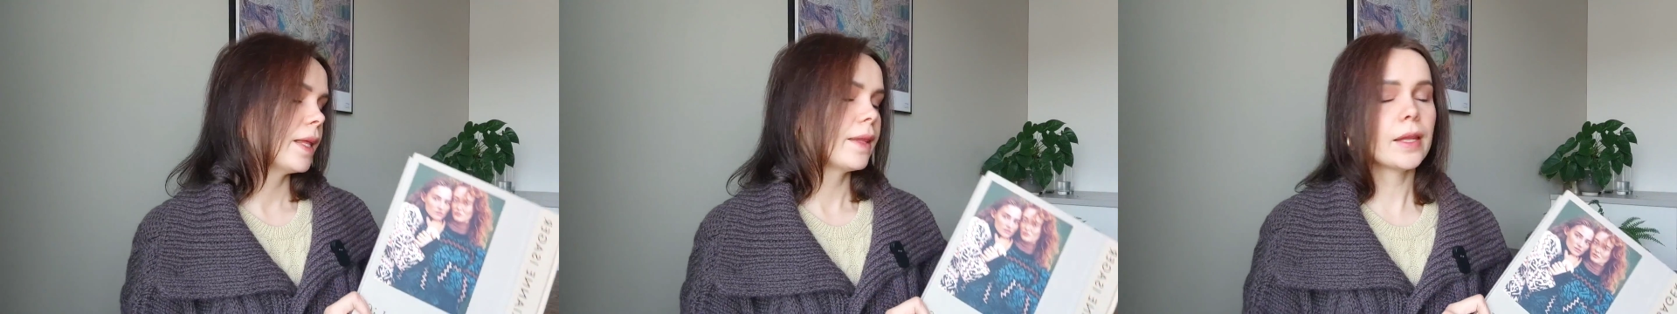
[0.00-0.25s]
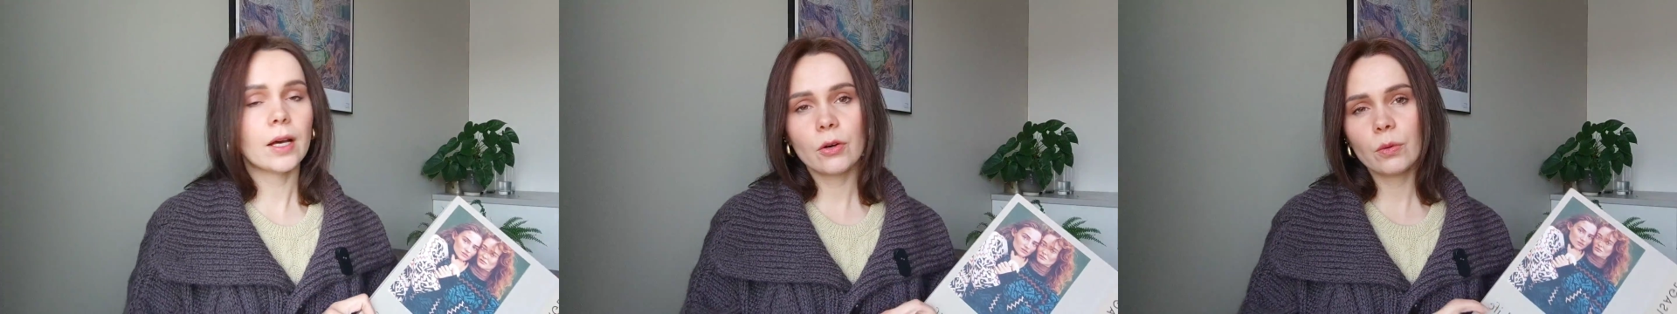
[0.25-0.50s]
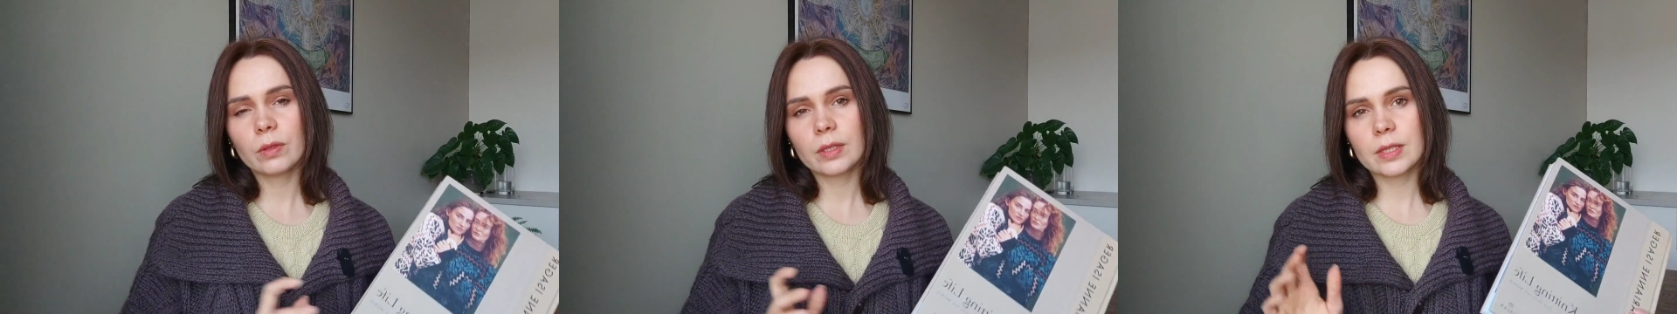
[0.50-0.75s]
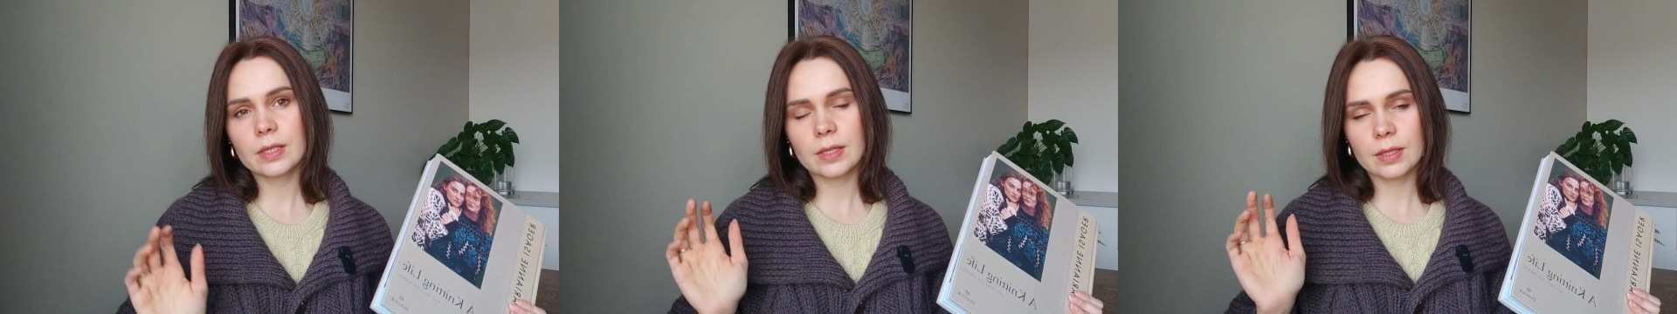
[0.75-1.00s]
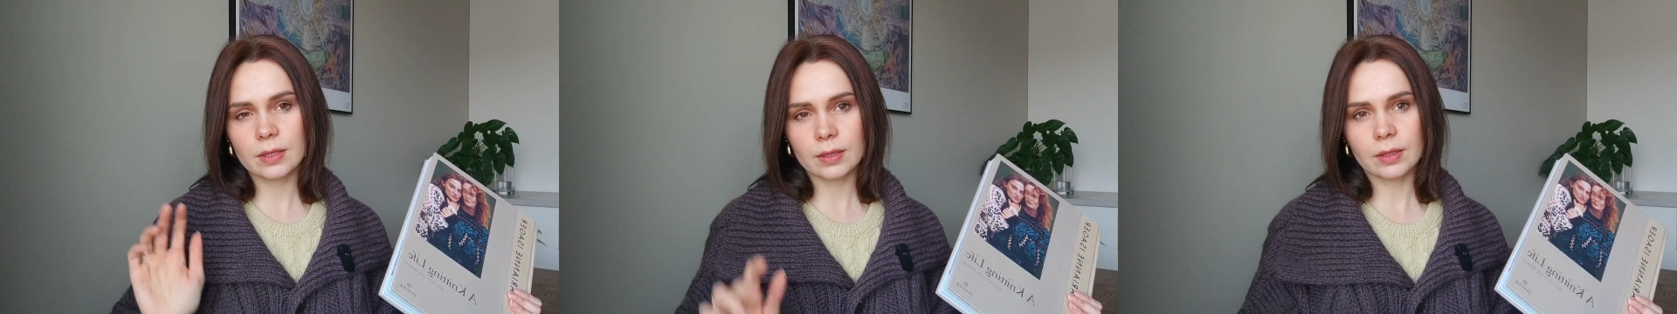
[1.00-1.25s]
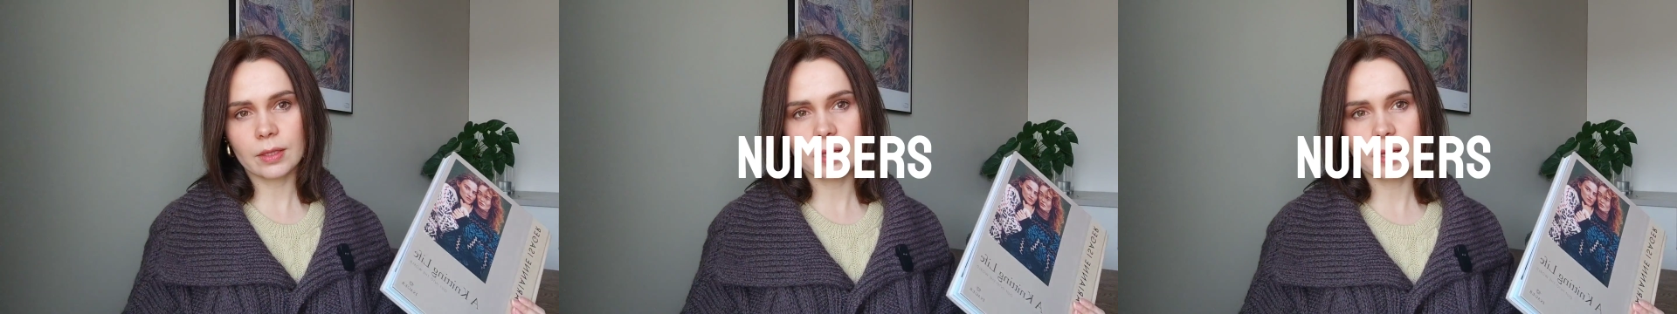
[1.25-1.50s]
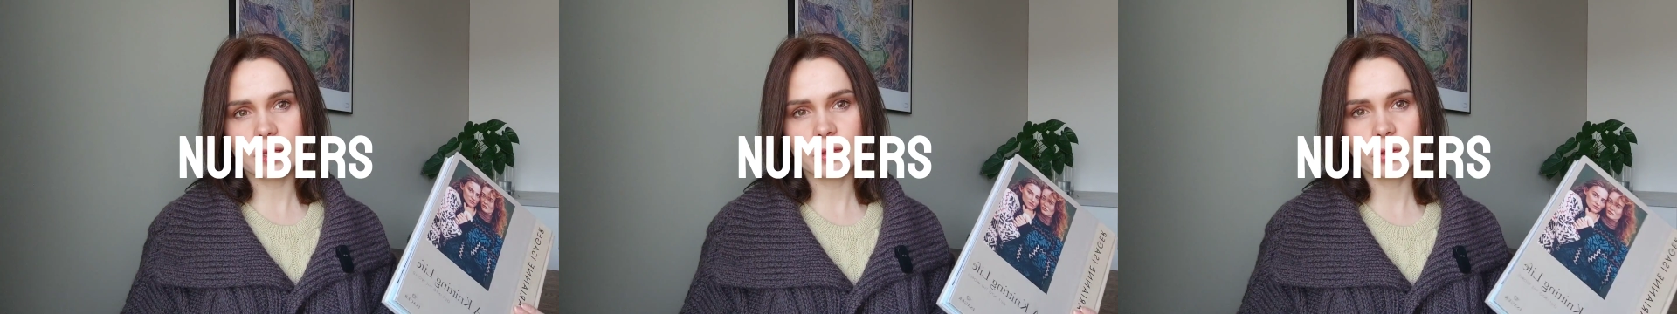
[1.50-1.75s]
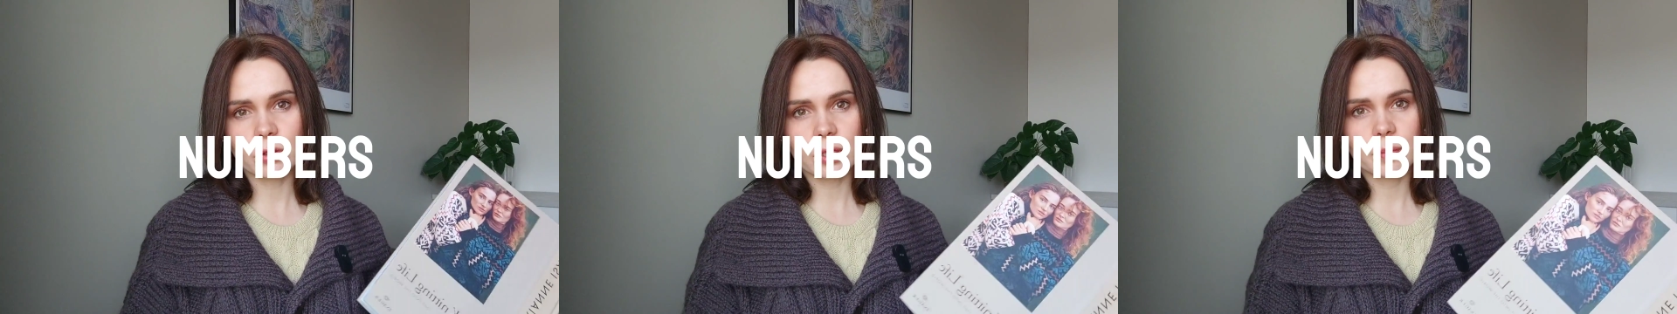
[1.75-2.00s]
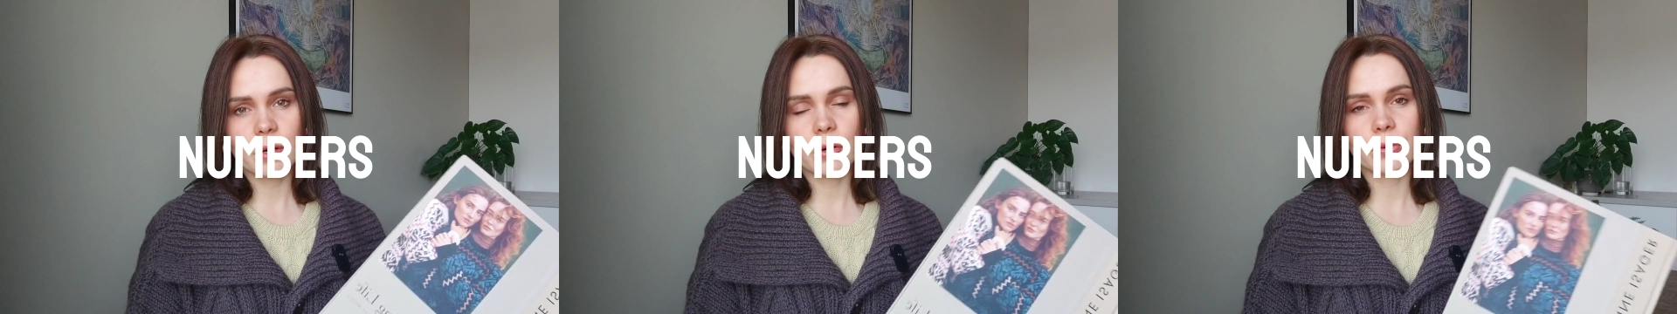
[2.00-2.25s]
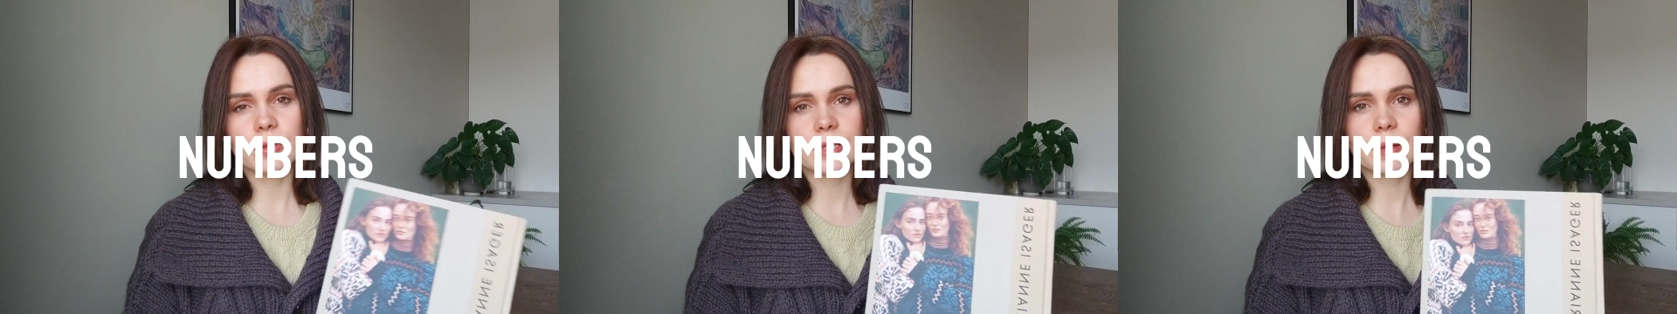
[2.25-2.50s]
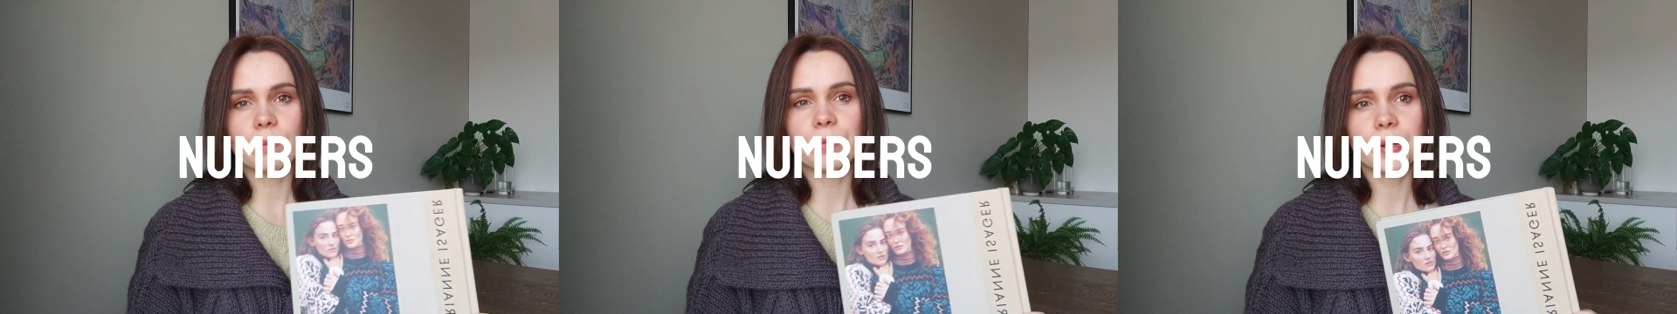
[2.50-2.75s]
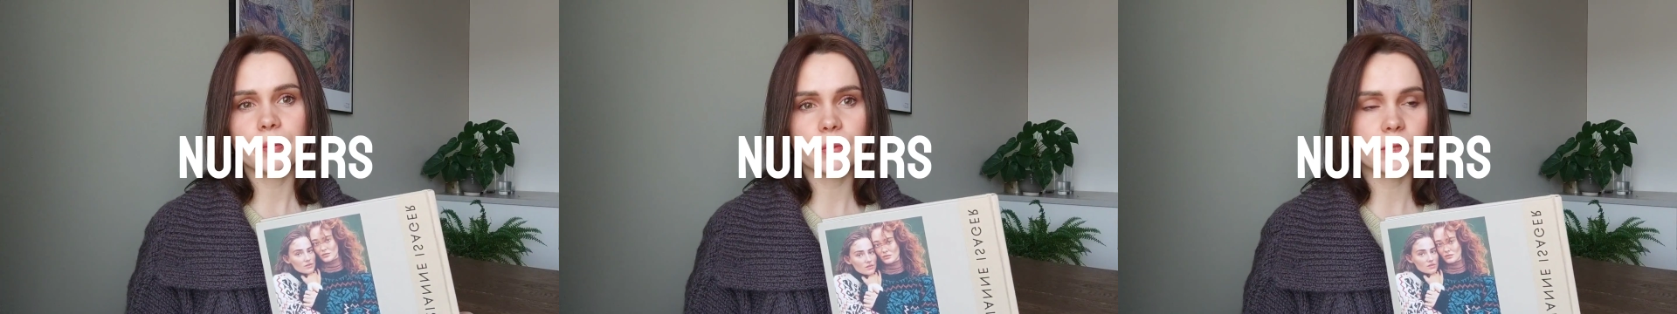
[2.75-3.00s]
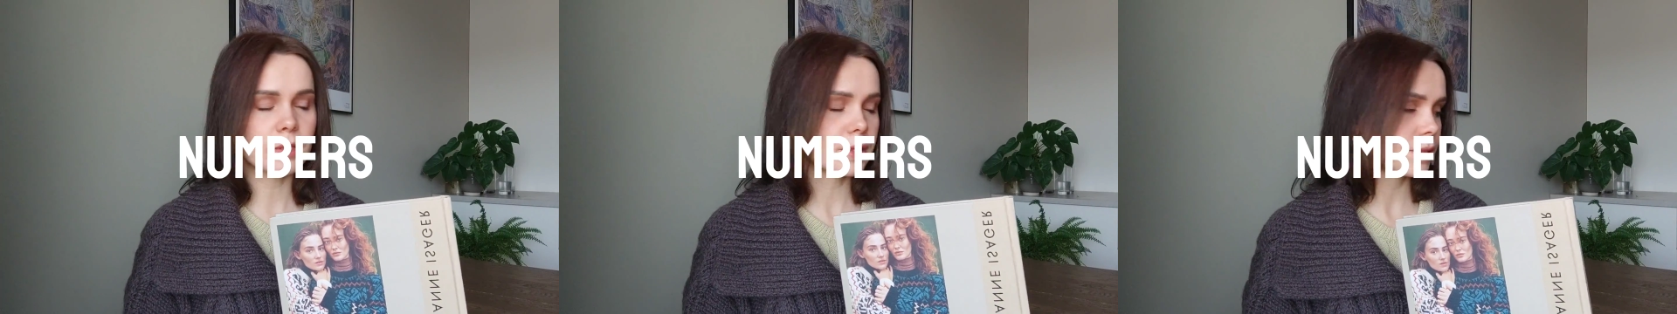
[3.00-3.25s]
Now let's talk about some numbers.